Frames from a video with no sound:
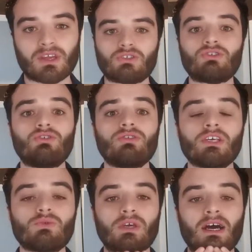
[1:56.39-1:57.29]
So to do
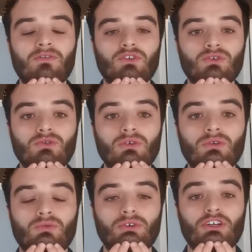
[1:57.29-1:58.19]
this, we have to
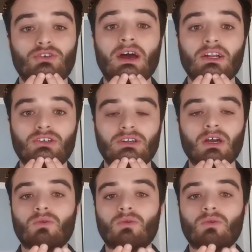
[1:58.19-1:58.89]
retract your neck.